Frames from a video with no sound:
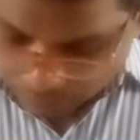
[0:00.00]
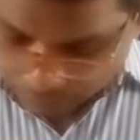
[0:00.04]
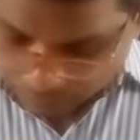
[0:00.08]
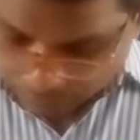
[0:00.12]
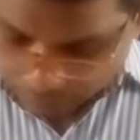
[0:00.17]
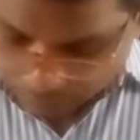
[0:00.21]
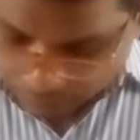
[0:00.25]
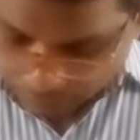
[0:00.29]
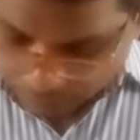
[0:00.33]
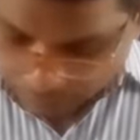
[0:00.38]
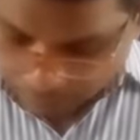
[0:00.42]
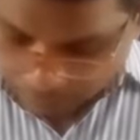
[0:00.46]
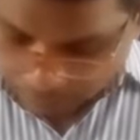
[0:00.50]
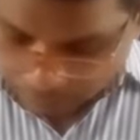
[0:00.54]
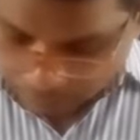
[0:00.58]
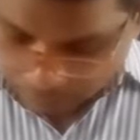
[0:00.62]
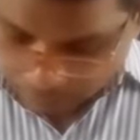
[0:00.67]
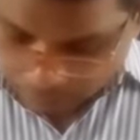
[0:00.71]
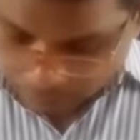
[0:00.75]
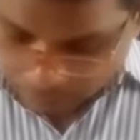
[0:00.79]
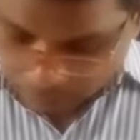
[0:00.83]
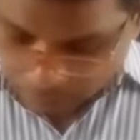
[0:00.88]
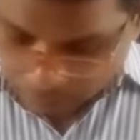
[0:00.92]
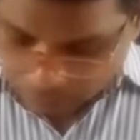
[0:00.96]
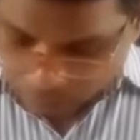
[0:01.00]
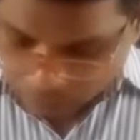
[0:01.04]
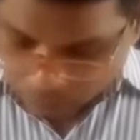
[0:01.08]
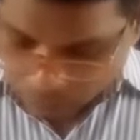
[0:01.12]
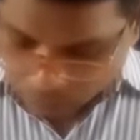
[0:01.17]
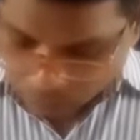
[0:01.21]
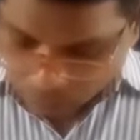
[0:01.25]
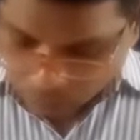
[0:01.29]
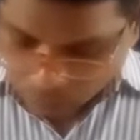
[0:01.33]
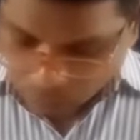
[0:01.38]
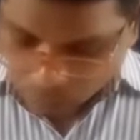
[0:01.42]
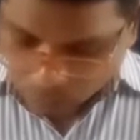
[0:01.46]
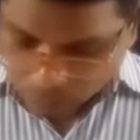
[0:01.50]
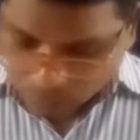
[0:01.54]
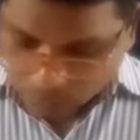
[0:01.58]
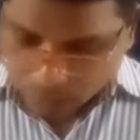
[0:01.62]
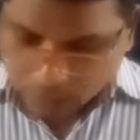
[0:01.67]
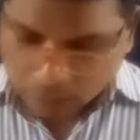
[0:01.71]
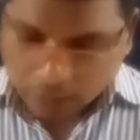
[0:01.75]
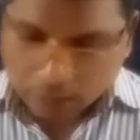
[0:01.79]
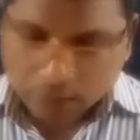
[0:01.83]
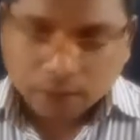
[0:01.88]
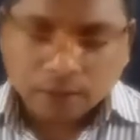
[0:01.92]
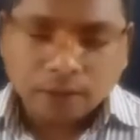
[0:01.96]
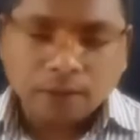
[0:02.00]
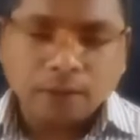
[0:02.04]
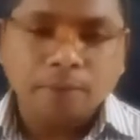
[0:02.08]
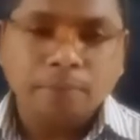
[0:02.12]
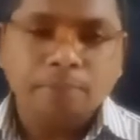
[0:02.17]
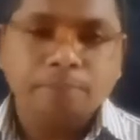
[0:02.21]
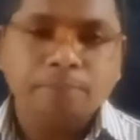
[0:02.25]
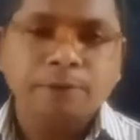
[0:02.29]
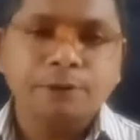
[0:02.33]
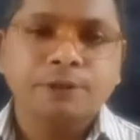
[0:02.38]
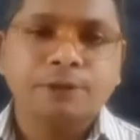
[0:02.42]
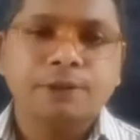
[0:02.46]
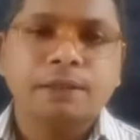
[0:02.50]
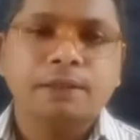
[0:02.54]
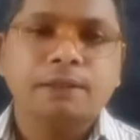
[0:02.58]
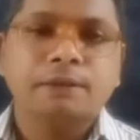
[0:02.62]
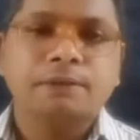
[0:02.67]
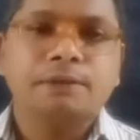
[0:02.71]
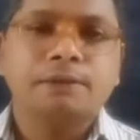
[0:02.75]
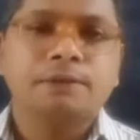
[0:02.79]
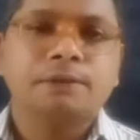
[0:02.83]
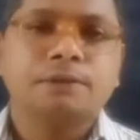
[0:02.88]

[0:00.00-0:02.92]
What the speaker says: back to the peasants.